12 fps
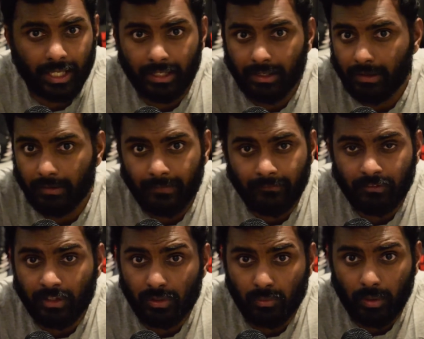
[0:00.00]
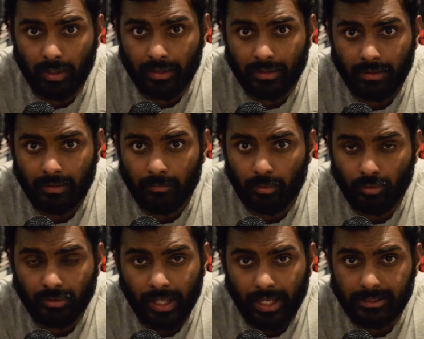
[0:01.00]
that it really worked.
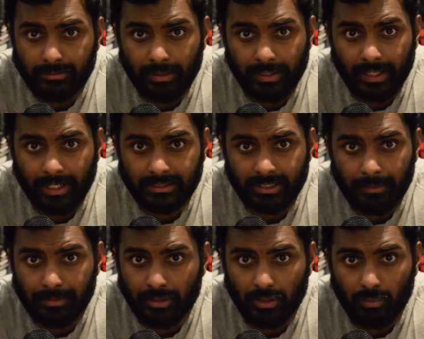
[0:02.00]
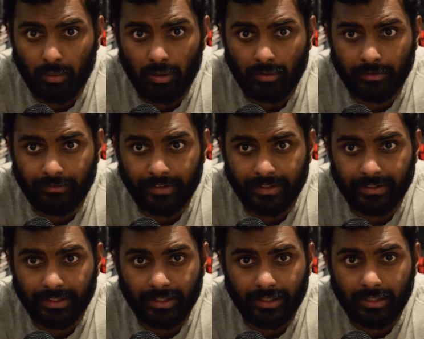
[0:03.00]
Both guys played exceptionally well
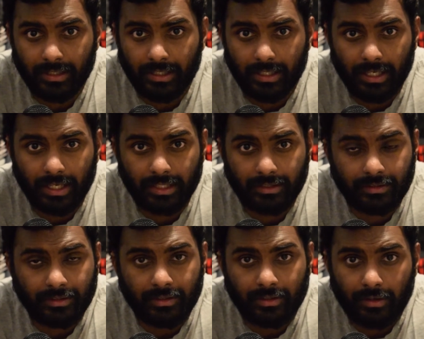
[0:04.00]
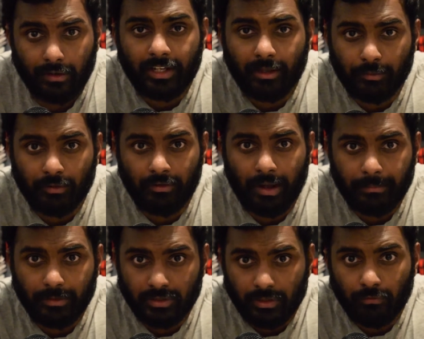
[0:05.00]
defending and really helped the
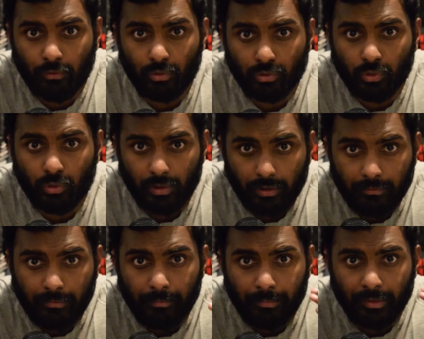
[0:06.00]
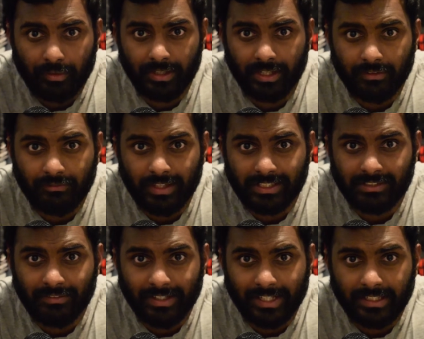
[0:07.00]
Raptors in the fourth quarter building a
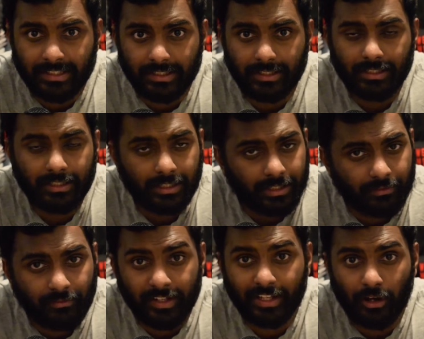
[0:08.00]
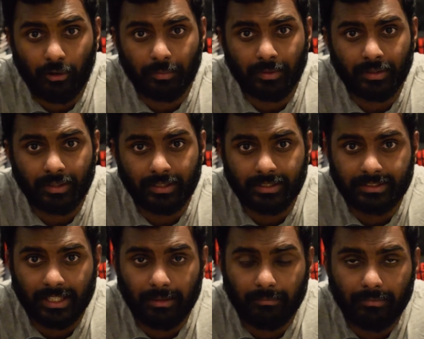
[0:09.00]
defensive identity and really helped in
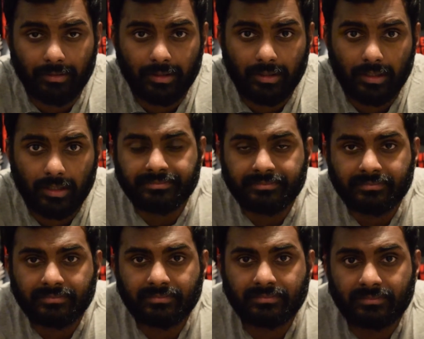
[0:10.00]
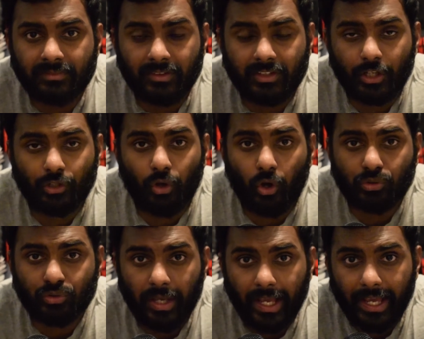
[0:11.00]
this game. Now you
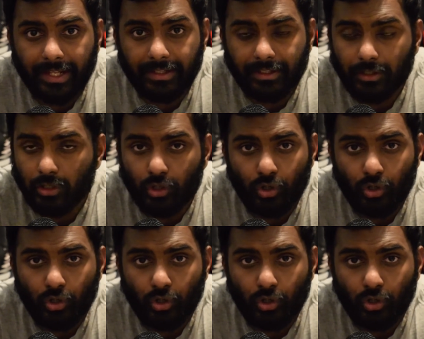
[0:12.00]
also had